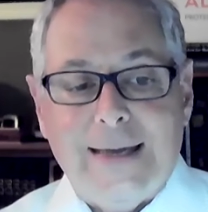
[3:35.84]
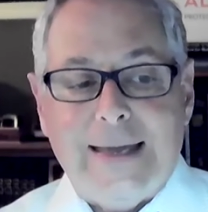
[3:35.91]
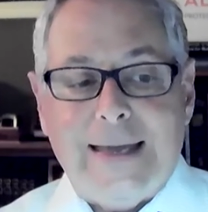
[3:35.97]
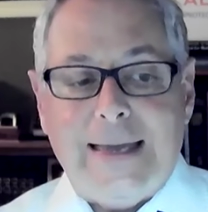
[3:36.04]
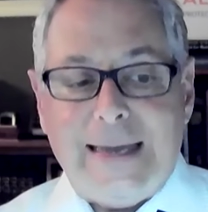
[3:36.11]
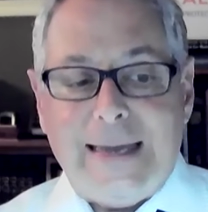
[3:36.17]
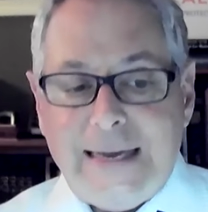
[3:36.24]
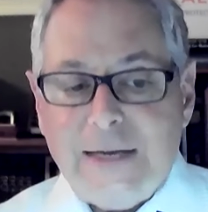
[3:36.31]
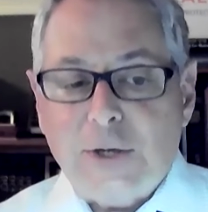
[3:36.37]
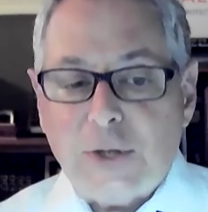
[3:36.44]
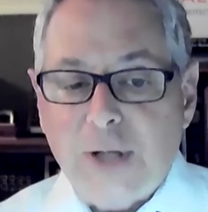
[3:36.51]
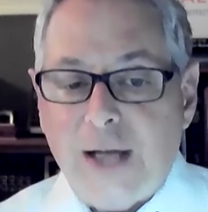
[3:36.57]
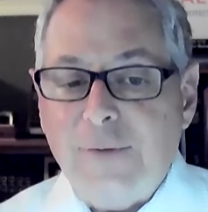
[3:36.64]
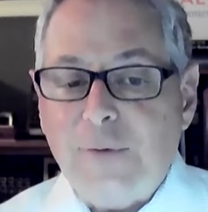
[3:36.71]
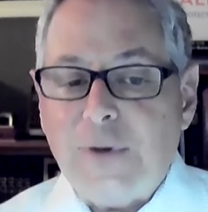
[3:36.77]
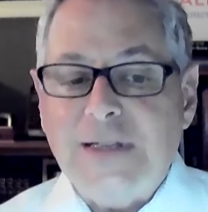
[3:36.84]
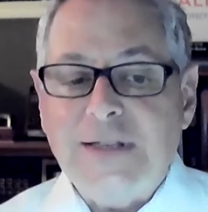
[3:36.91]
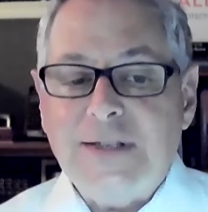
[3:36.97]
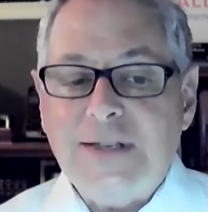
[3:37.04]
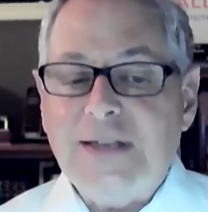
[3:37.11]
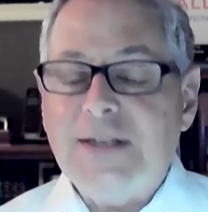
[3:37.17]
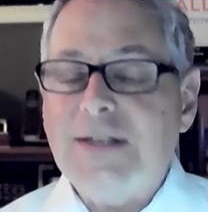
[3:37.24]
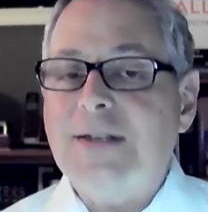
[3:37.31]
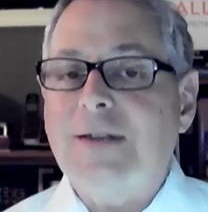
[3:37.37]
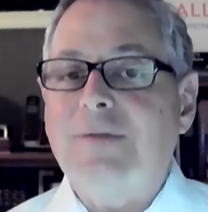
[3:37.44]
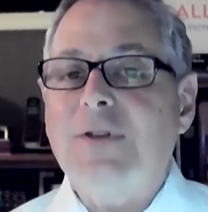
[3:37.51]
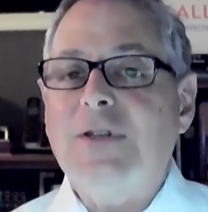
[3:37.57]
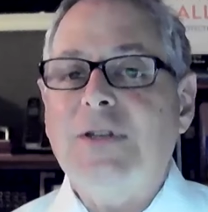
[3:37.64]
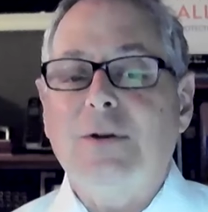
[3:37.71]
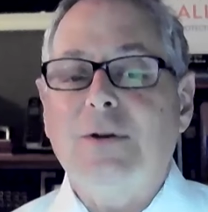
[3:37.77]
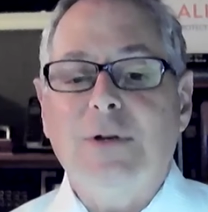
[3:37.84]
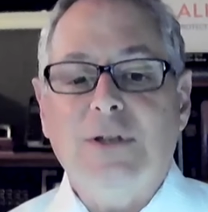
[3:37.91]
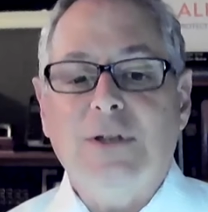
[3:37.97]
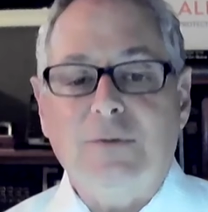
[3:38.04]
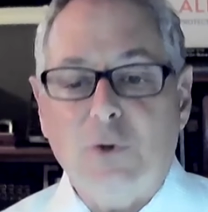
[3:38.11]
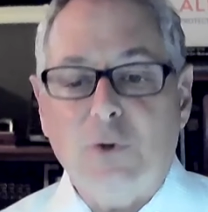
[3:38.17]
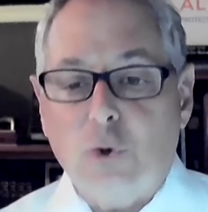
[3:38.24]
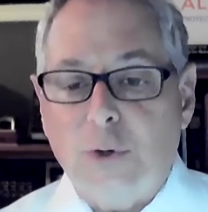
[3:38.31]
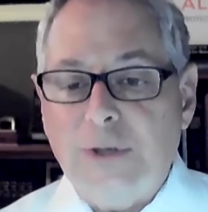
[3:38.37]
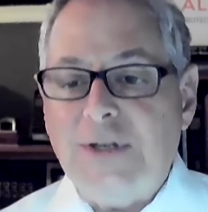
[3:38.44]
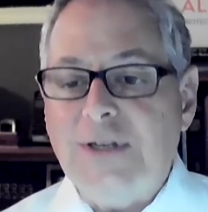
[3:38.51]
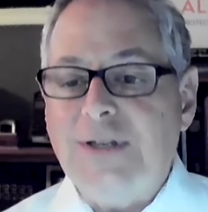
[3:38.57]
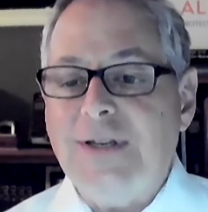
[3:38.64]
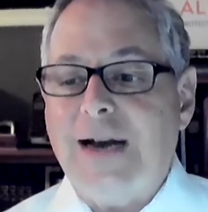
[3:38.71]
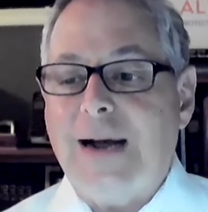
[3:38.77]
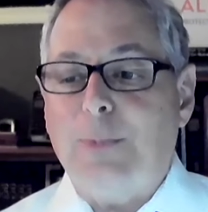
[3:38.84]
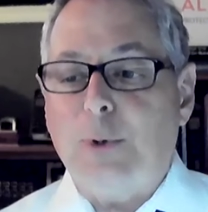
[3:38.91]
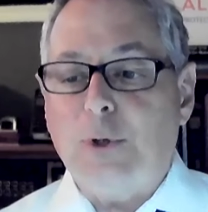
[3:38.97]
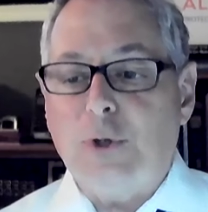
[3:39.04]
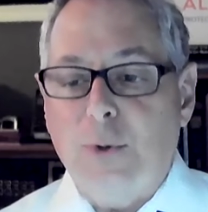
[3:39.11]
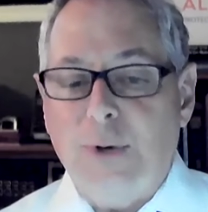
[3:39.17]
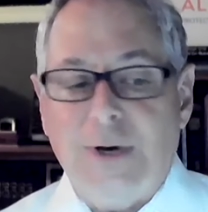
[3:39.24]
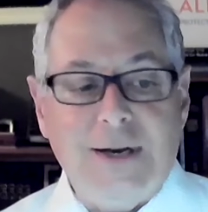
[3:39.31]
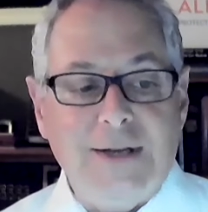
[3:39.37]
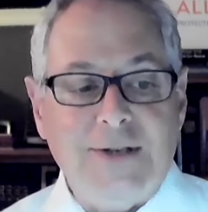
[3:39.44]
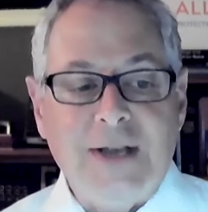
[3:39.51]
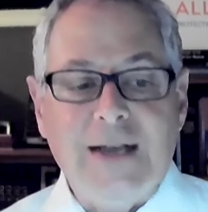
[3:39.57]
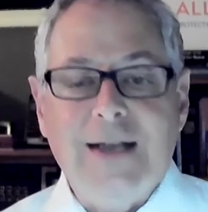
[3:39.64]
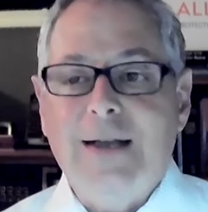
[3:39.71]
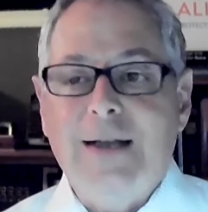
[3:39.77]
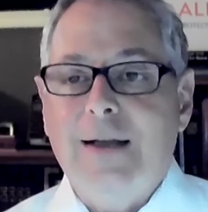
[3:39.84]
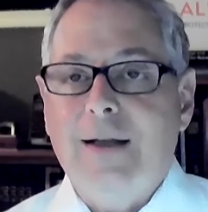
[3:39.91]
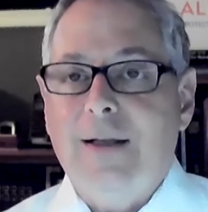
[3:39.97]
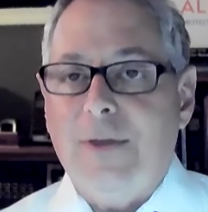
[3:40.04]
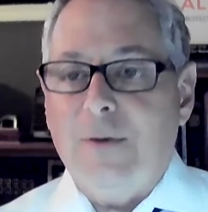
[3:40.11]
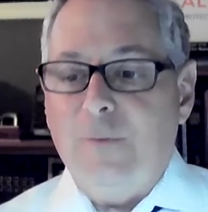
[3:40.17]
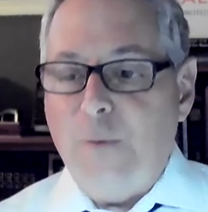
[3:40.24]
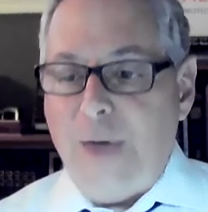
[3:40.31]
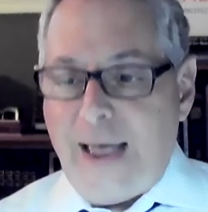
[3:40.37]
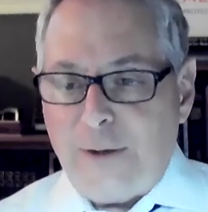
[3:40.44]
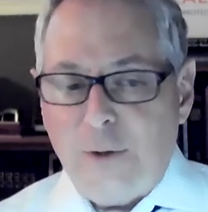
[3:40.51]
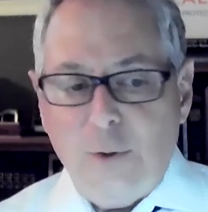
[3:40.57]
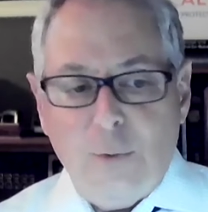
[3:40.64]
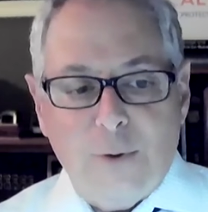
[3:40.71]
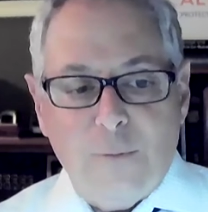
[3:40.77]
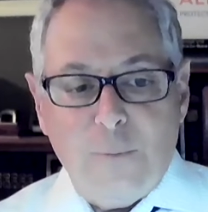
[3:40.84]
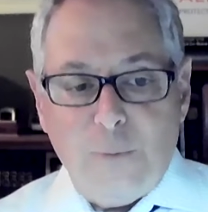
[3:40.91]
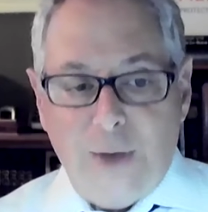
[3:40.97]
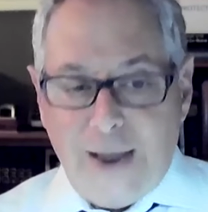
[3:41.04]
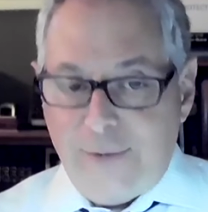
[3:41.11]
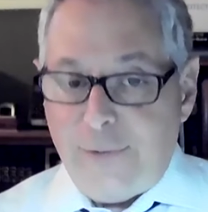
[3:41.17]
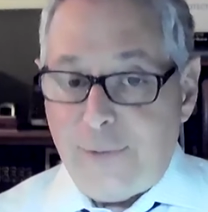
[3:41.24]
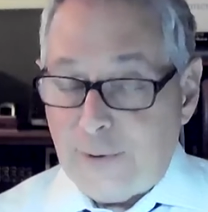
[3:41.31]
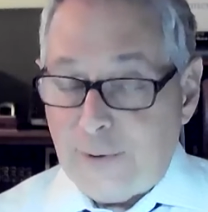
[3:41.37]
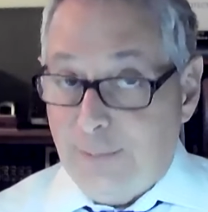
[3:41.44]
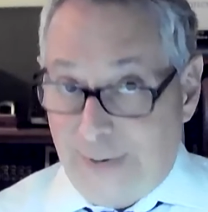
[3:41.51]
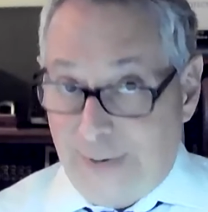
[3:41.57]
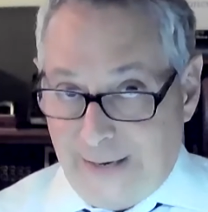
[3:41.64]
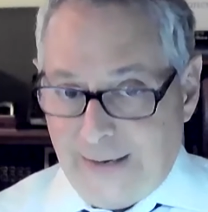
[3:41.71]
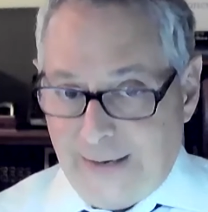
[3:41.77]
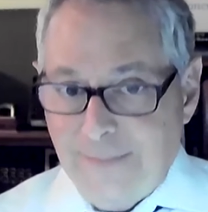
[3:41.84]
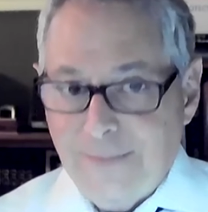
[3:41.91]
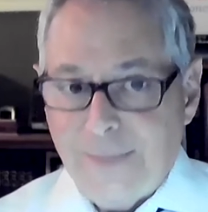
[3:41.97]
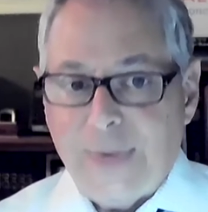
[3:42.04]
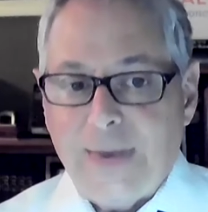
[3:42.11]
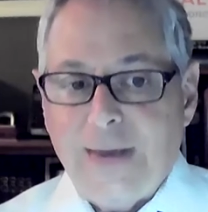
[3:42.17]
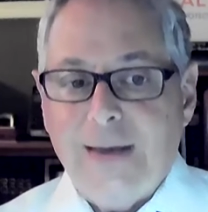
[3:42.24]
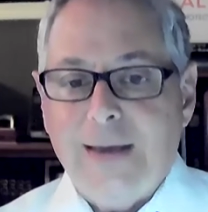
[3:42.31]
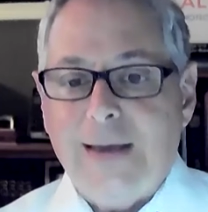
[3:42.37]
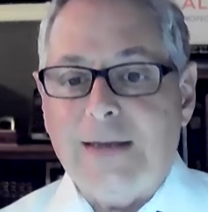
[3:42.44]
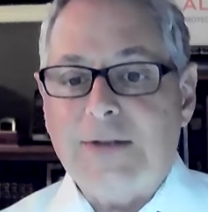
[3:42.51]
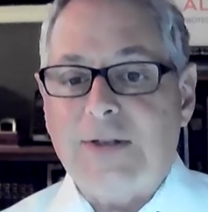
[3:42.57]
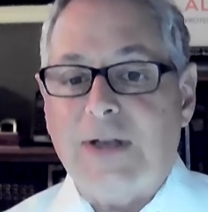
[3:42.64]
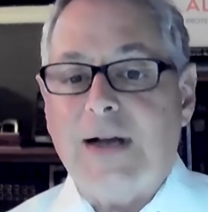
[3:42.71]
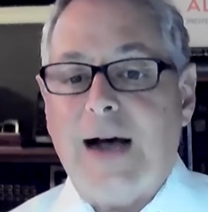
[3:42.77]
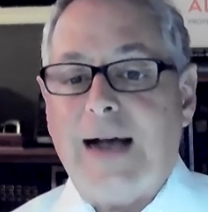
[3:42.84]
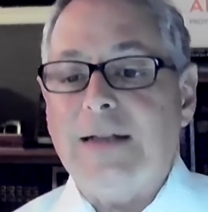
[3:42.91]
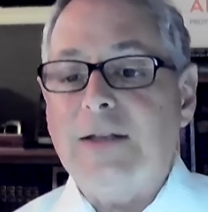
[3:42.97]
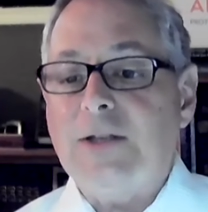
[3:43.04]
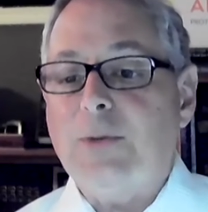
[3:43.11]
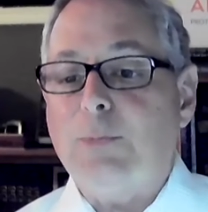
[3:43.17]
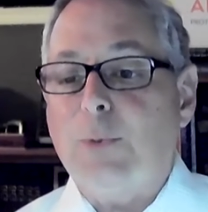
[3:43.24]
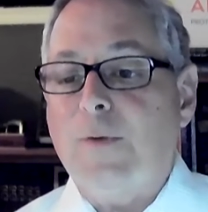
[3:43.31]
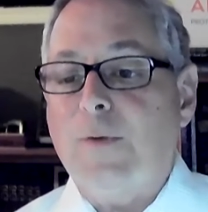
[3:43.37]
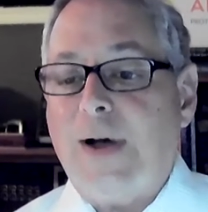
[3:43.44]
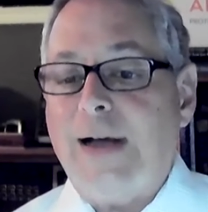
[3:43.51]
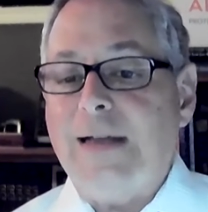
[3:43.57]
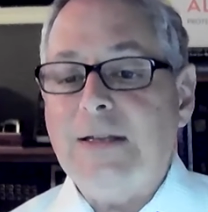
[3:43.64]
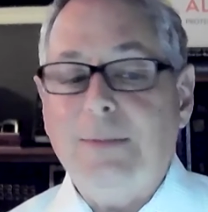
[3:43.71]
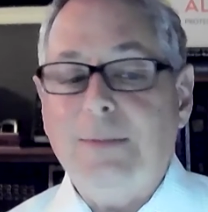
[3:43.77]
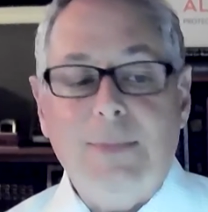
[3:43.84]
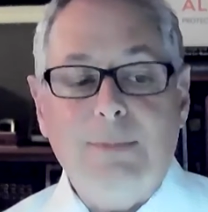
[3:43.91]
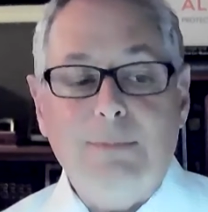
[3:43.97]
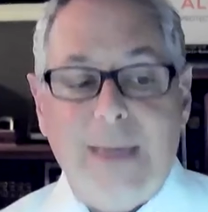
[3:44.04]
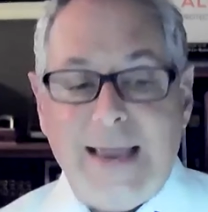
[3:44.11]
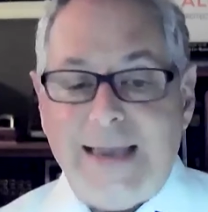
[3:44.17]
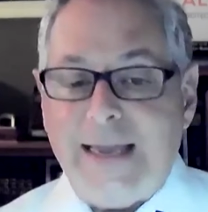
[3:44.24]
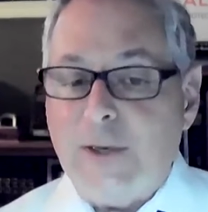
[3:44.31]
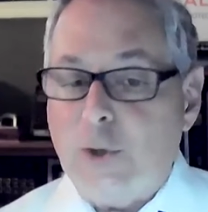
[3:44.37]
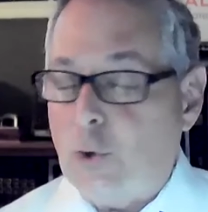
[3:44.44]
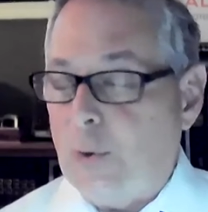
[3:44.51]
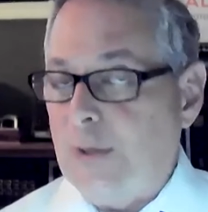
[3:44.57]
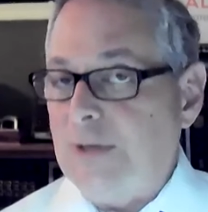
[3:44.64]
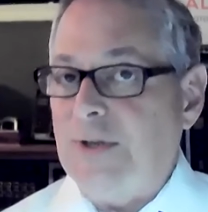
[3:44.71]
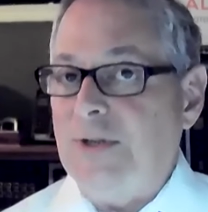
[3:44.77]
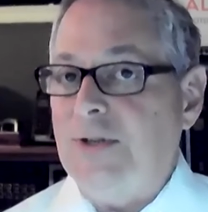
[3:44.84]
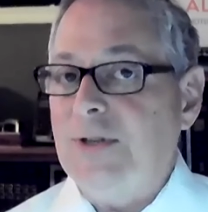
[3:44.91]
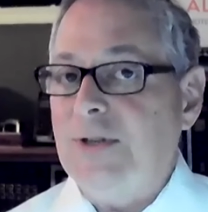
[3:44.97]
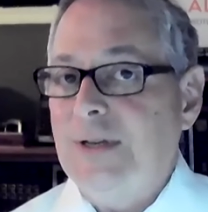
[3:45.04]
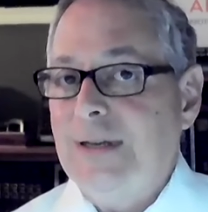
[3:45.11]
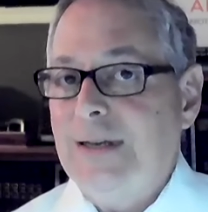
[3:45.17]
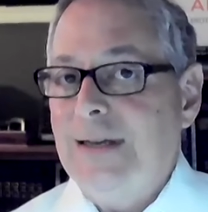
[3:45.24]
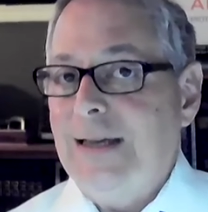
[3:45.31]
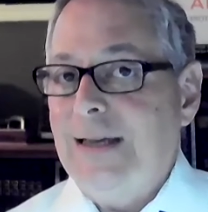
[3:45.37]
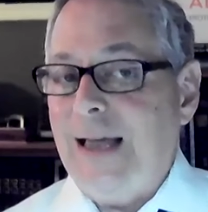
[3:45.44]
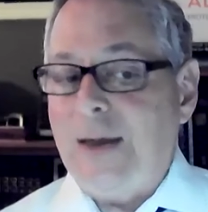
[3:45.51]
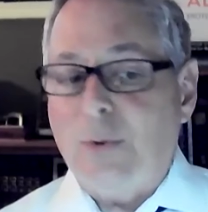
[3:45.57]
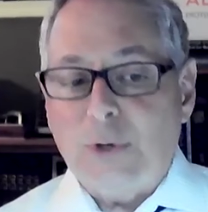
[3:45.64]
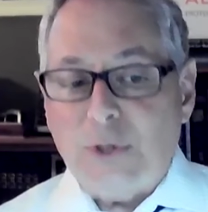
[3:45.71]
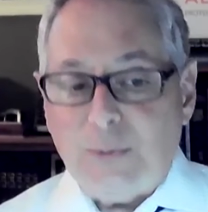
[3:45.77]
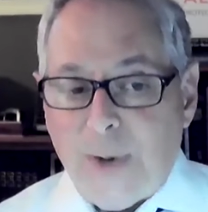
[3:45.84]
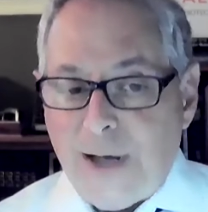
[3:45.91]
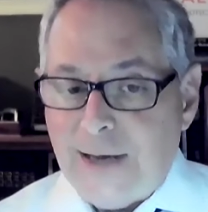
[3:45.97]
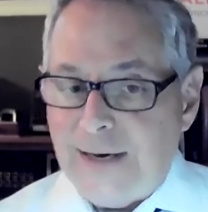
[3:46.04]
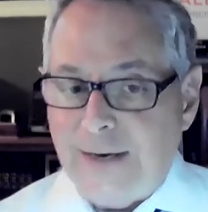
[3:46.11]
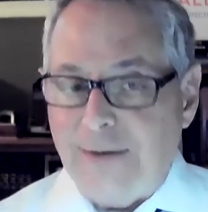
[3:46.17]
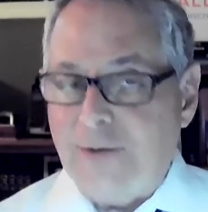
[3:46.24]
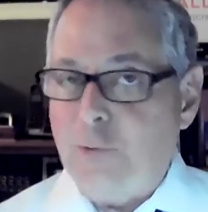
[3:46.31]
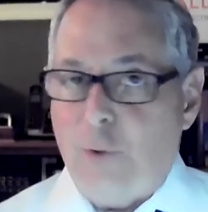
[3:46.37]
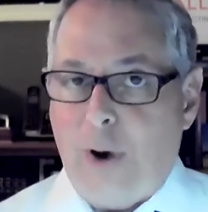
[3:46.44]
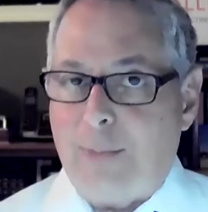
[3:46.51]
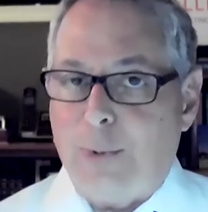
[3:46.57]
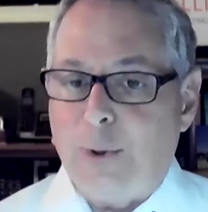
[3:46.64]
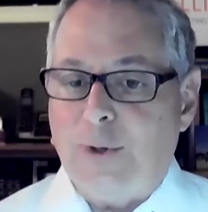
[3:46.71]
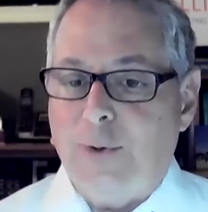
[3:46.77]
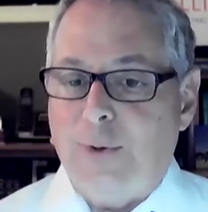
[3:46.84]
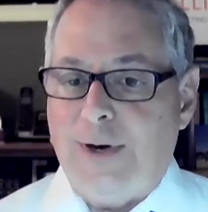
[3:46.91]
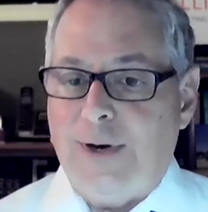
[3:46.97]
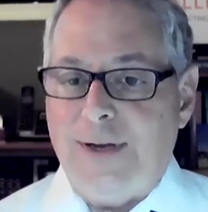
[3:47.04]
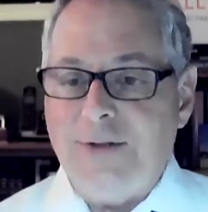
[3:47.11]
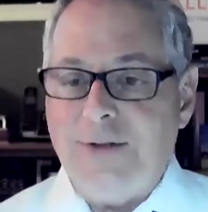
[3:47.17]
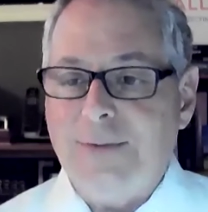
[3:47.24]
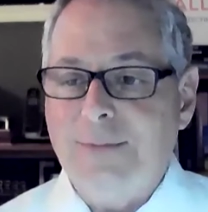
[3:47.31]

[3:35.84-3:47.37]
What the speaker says: Each life consists of a series of choices and opportunities. The value of faith, to me, is the guidance it provides in making choices and responding to opportunities.